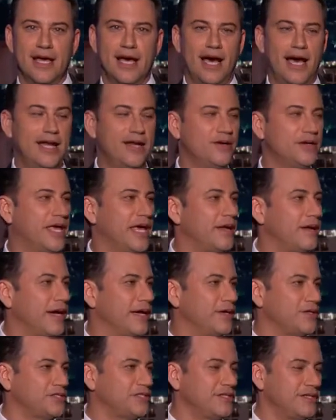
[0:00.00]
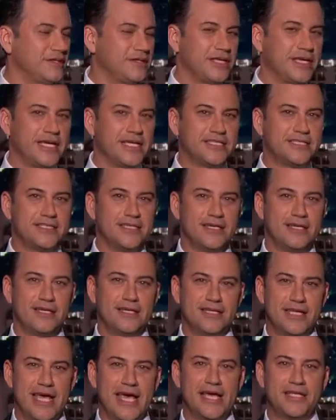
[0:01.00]
I don't get it. I also don't think it's
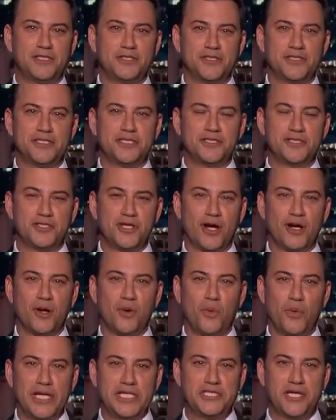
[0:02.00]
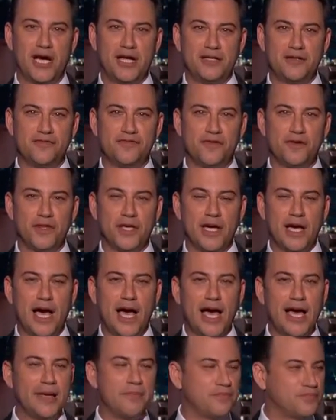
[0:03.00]
the answer is to start a witch hunt for the
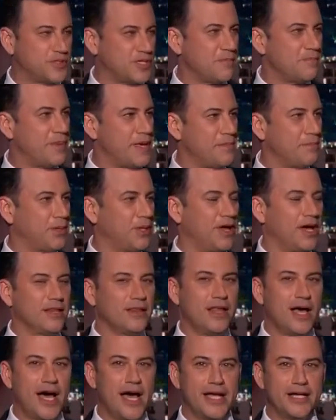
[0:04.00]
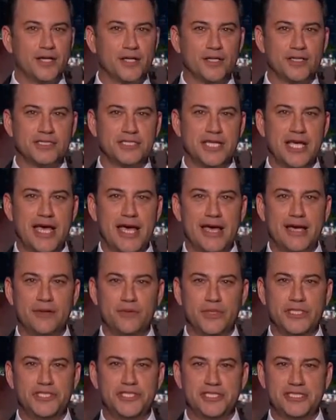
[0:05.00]
guy. Some people online are saying
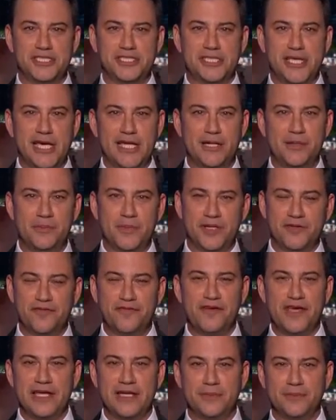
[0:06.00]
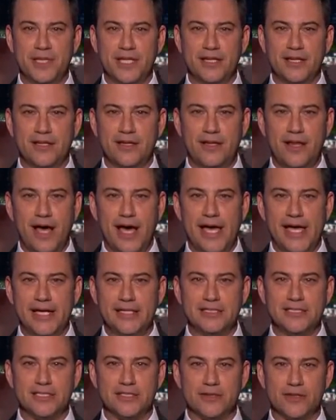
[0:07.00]
we should skin him and feed him to the
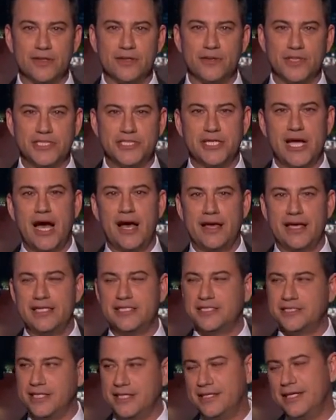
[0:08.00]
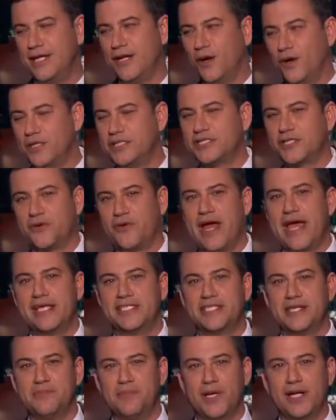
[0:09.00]
lions, or which it's, you know, it's
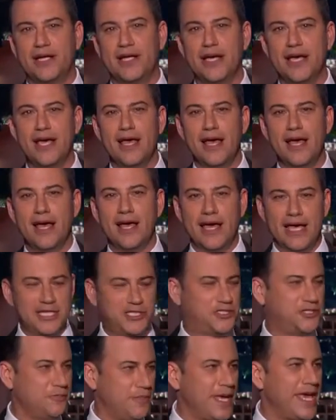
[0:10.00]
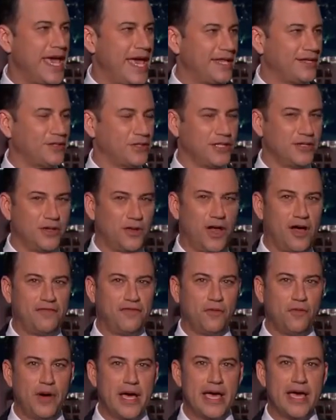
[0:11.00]
crazy, but it should be handled in a
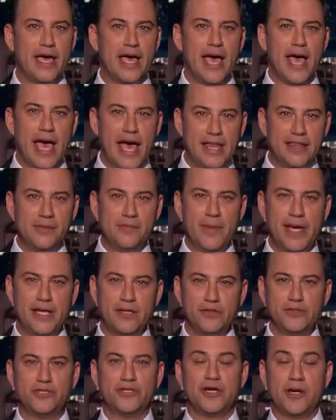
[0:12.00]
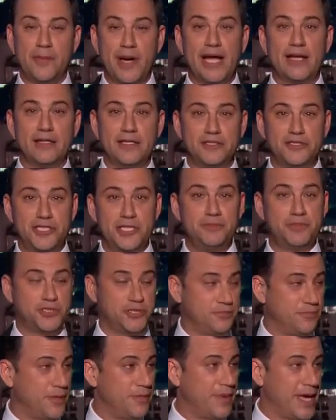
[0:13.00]
lawful way, and the men who took him out of the Jeep
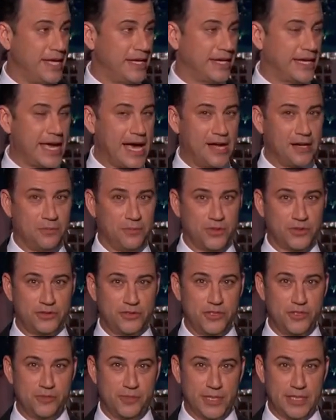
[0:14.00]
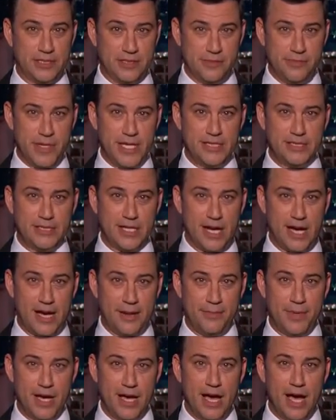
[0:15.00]
should be made accountable, too. But in the
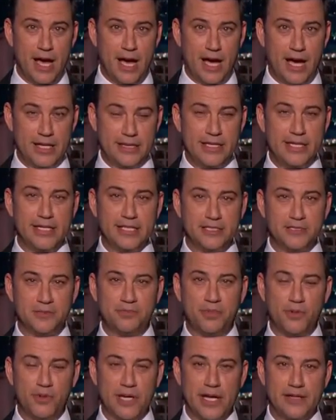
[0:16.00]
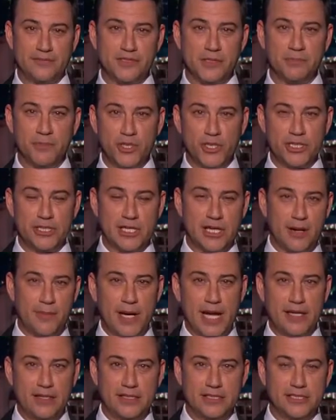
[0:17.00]
meantime, I think it's important to have some good come
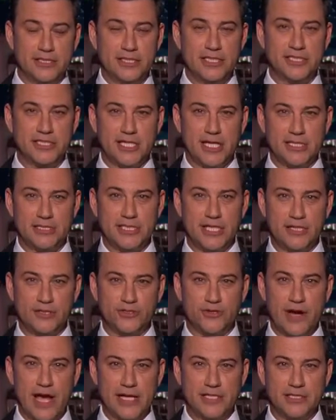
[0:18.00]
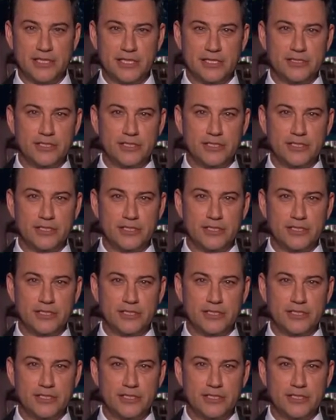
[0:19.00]
out of this disgusting tragedy.